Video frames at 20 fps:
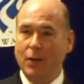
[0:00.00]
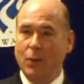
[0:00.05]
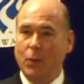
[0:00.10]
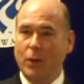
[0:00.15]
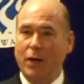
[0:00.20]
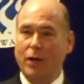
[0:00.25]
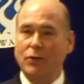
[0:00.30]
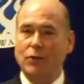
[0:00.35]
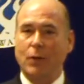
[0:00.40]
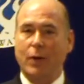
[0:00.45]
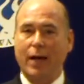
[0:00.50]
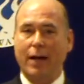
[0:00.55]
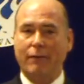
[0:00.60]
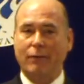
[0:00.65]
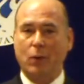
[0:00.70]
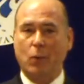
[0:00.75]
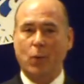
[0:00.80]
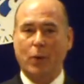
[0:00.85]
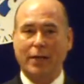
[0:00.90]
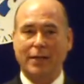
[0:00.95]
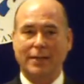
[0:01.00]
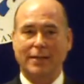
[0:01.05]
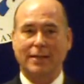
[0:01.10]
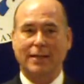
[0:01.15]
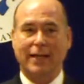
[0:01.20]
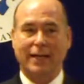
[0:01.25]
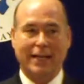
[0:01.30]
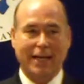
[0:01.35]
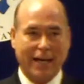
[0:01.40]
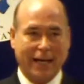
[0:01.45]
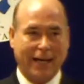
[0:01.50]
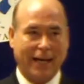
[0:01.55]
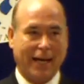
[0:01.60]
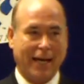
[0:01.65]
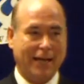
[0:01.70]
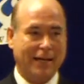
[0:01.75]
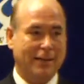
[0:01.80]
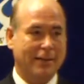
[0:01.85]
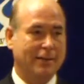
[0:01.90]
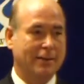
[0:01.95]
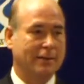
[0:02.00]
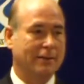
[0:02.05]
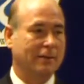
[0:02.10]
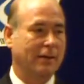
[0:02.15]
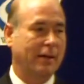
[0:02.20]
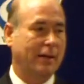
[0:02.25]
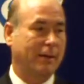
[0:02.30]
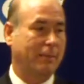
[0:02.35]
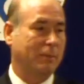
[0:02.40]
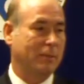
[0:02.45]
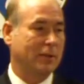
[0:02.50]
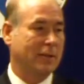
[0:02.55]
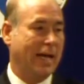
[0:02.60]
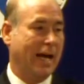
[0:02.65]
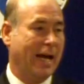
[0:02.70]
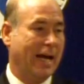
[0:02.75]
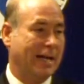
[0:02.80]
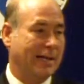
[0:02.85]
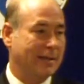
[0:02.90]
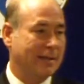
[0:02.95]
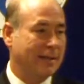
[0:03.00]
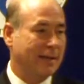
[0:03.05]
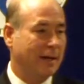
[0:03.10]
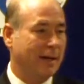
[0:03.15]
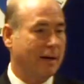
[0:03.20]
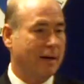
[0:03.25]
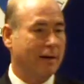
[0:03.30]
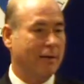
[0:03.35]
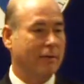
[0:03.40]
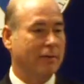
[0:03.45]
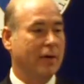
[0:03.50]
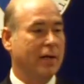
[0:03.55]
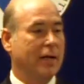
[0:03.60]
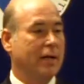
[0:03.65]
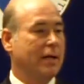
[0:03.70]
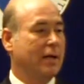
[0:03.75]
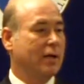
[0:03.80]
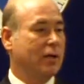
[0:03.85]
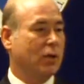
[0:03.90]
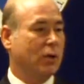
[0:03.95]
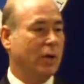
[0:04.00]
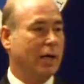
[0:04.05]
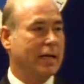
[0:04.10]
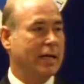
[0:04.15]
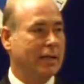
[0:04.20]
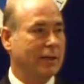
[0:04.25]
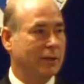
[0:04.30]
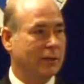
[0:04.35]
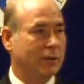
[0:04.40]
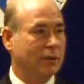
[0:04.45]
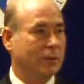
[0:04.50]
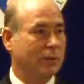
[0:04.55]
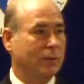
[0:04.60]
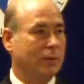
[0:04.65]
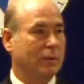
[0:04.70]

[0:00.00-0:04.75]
we also have the once a decade task of creating new